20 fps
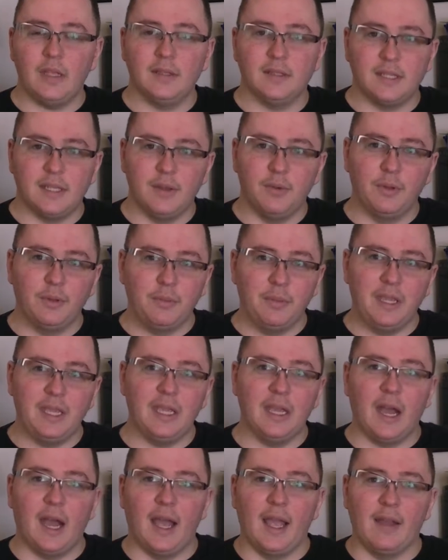See, with
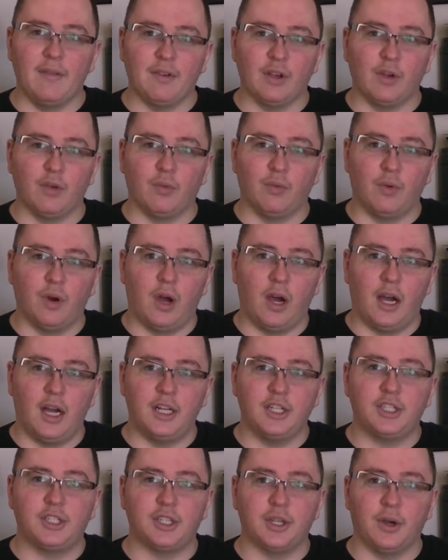me, I have a
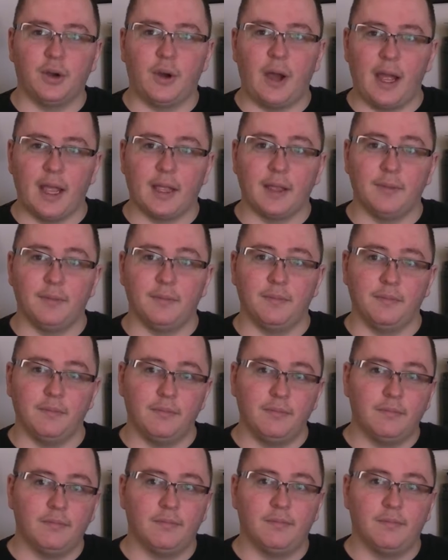garage, so I can